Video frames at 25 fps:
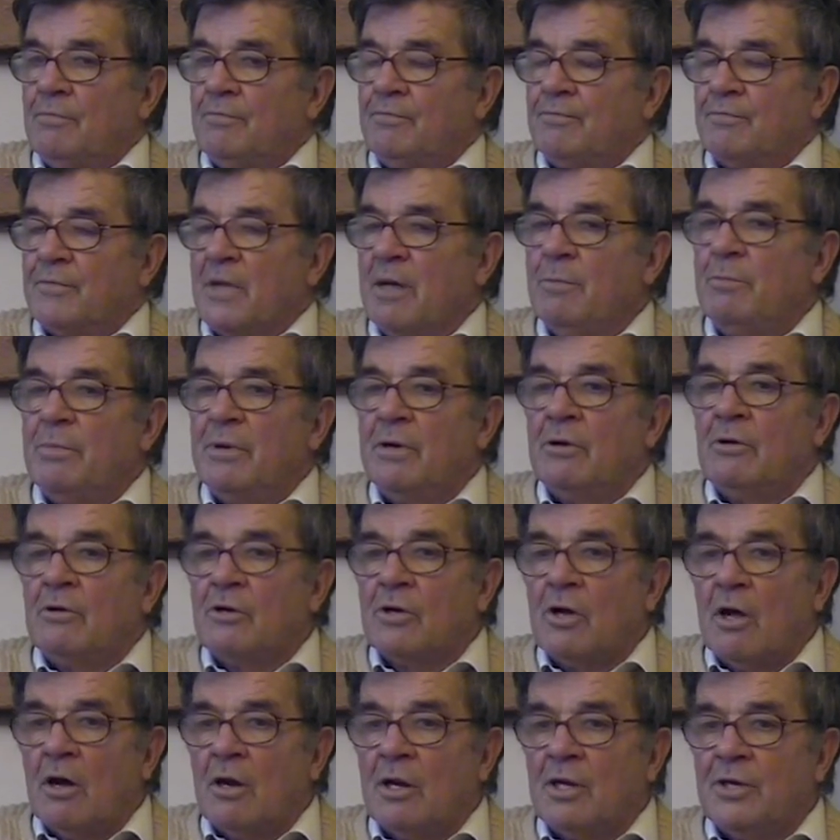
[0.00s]
Imperial
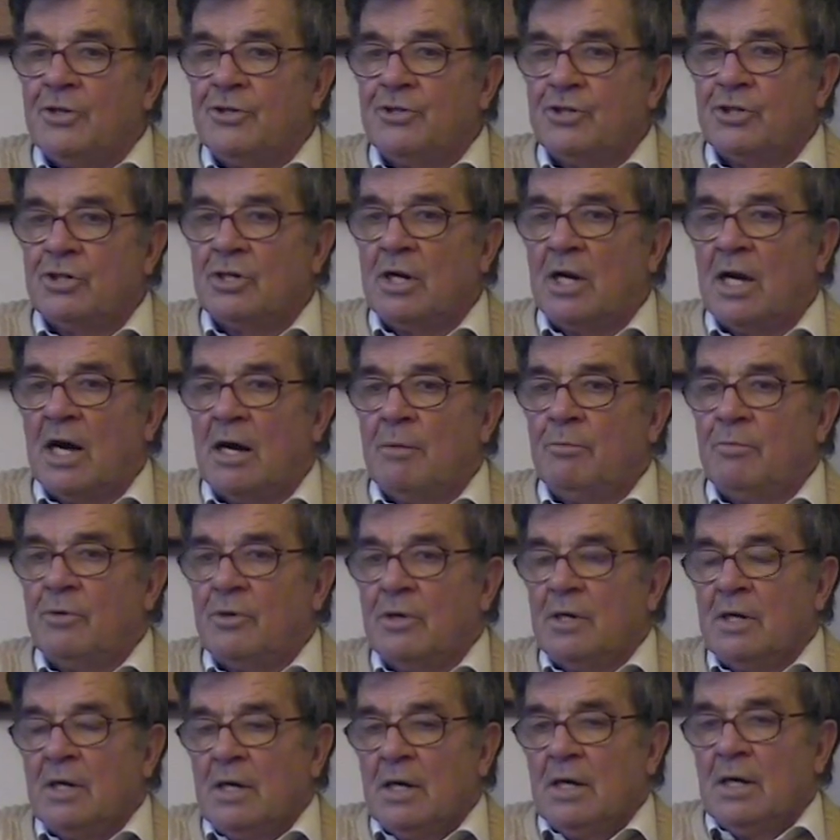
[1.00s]
College Library.
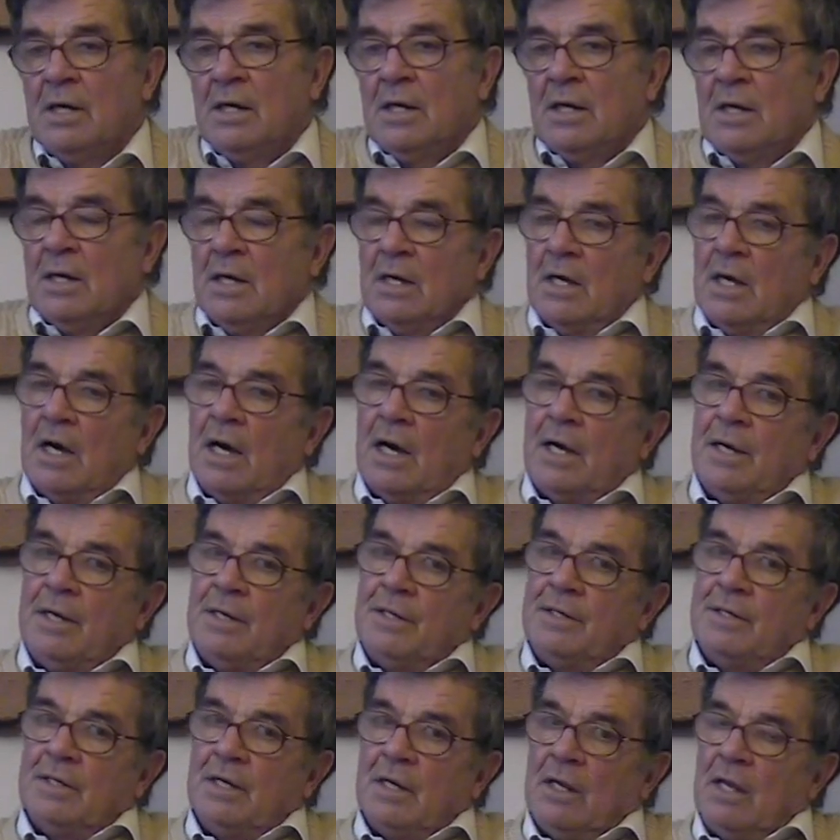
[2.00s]
Yeah. And
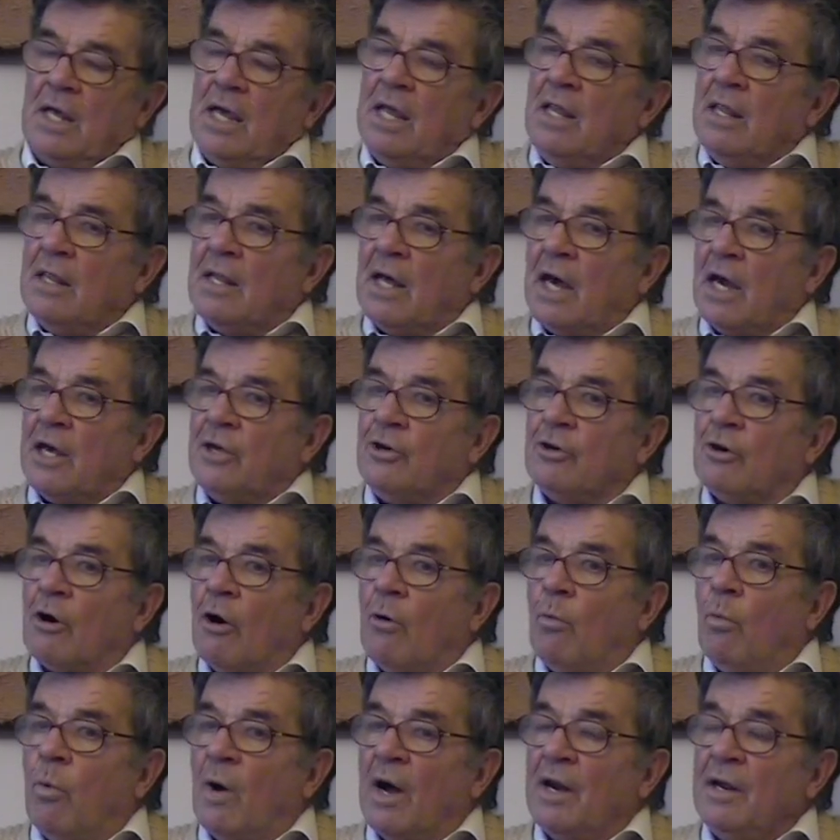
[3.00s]
in there you got
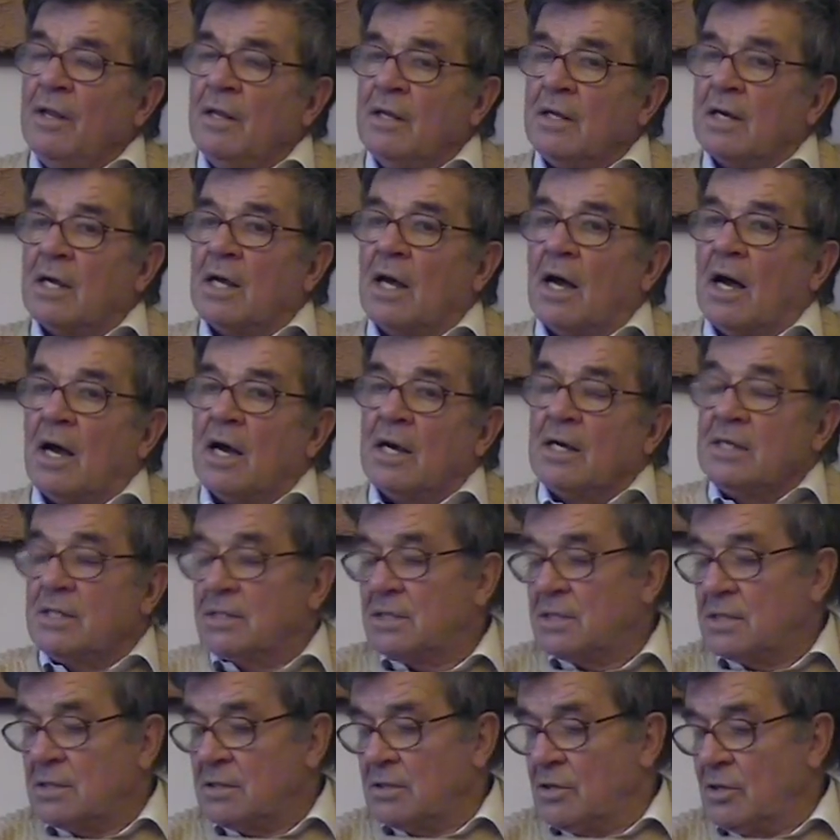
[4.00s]
one of the
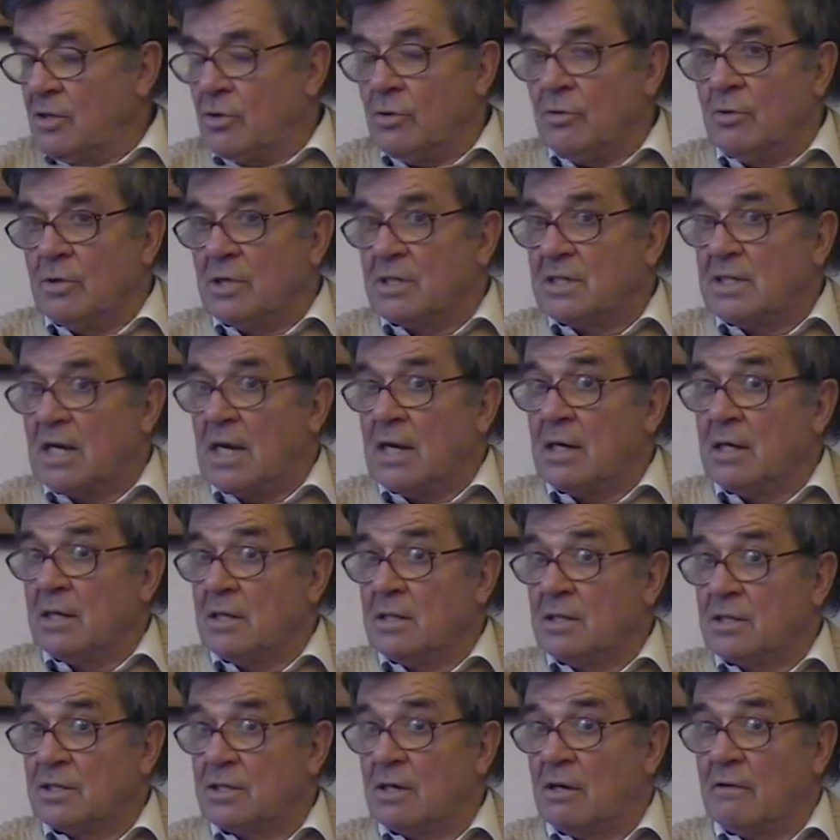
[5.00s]
guys who attended
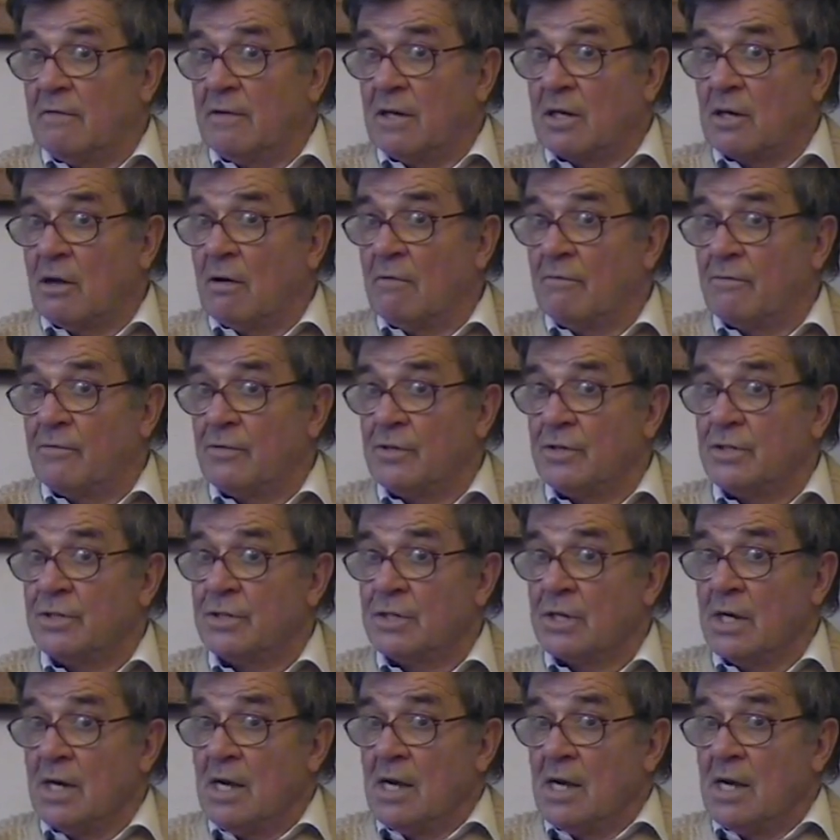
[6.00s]
the Solvay Conference.